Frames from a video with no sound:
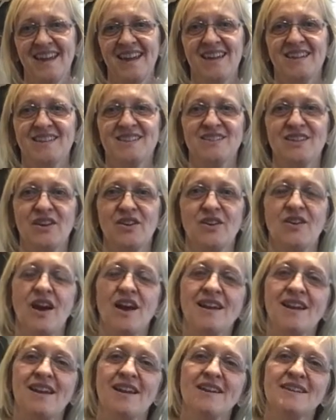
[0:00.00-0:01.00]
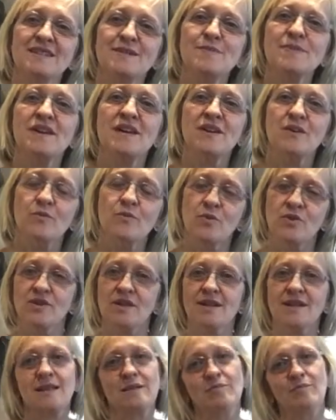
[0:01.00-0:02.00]
So I'd like to begin with a
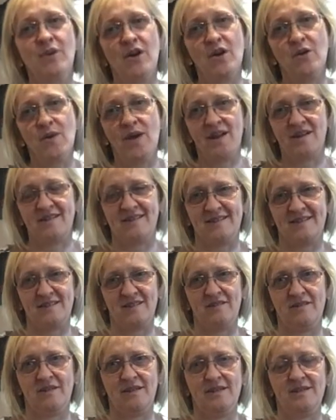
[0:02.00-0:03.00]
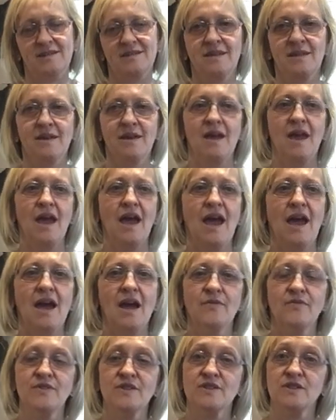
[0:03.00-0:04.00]
little bow exercise,
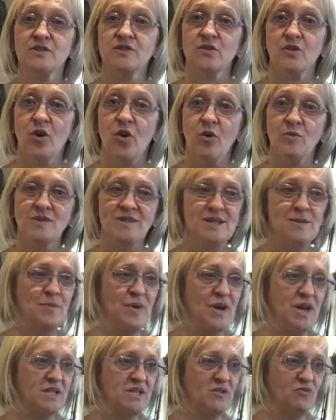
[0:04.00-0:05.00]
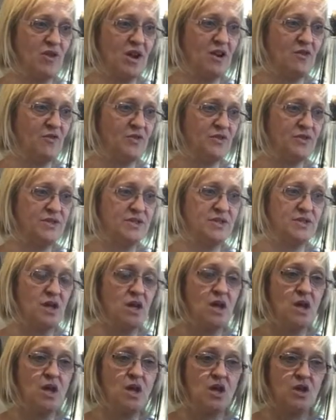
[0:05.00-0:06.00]
and this is obviously bears a relevance
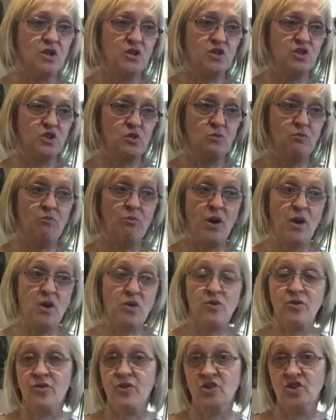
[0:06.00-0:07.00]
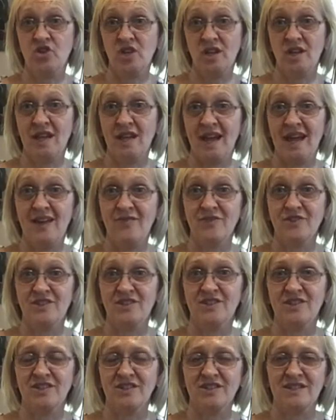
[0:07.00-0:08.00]
to both the Gigue and the
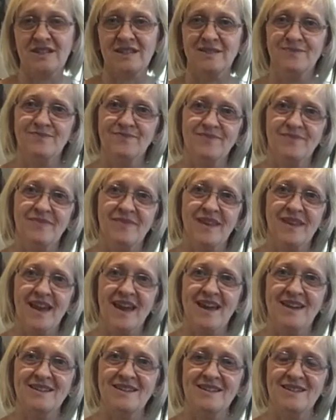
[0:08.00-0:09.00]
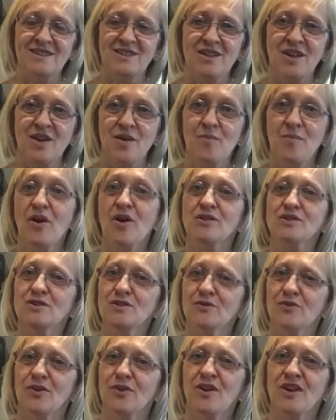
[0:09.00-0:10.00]
study, and is part of
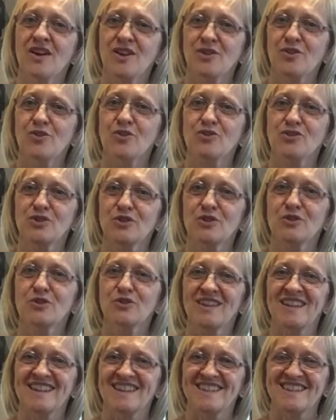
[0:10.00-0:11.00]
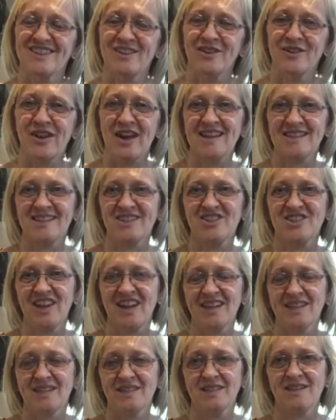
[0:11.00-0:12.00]
your toolkit as a
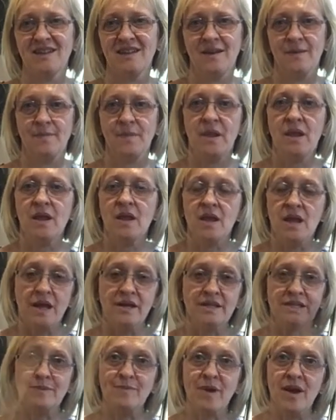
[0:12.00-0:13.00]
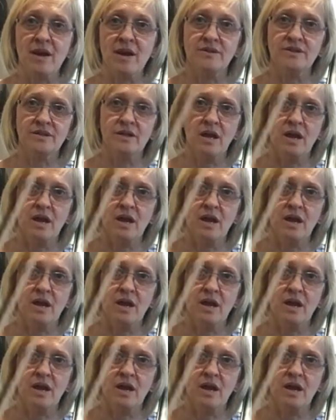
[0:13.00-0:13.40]
cellist. And it's about